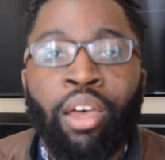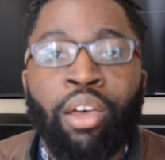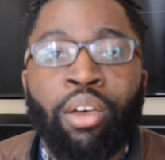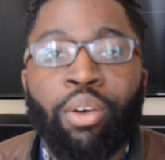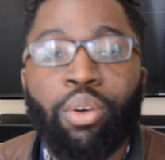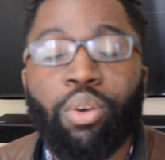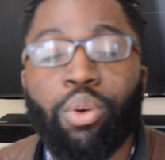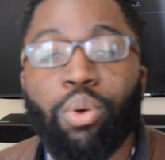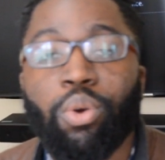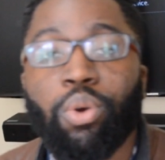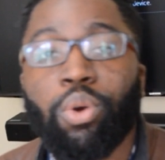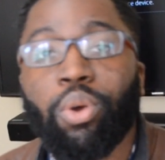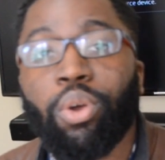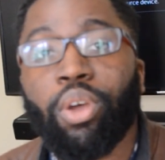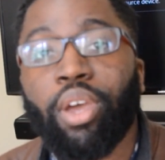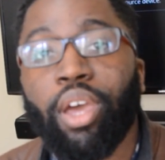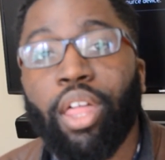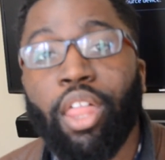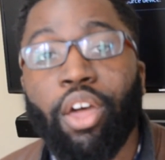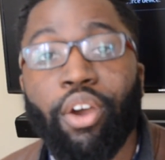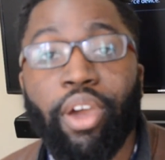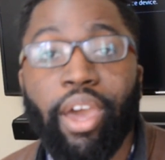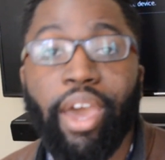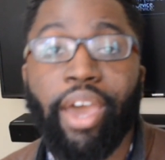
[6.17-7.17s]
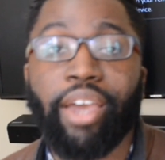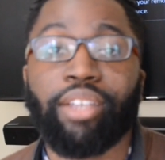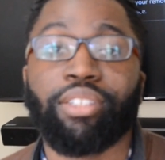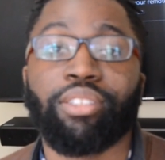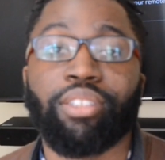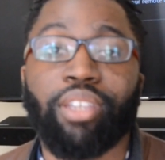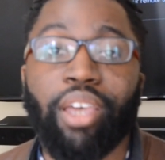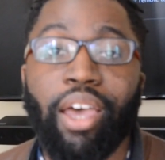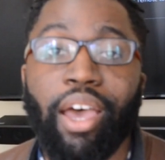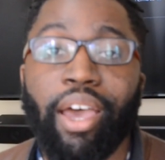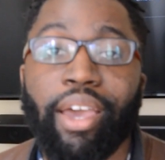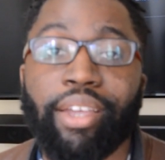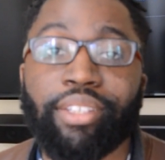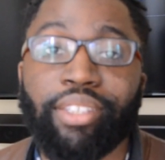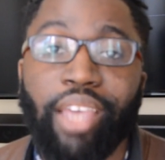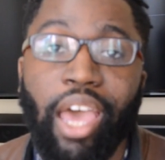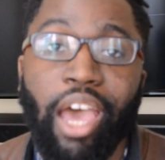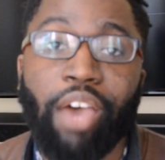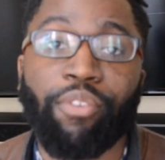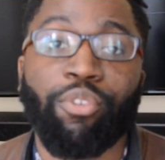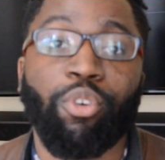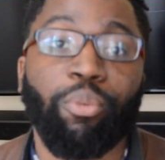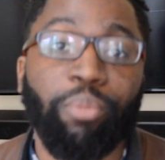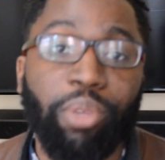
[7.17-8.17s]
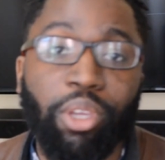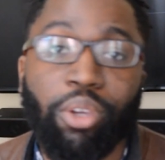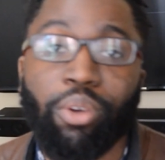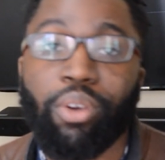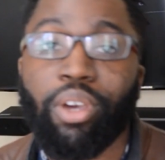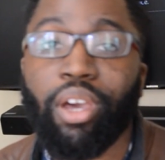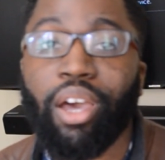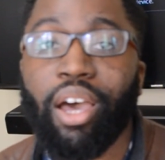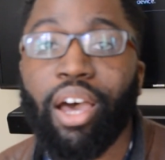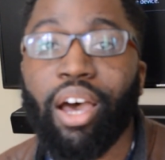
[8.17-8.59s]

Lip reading: Whew. Hello guys, it's Afromu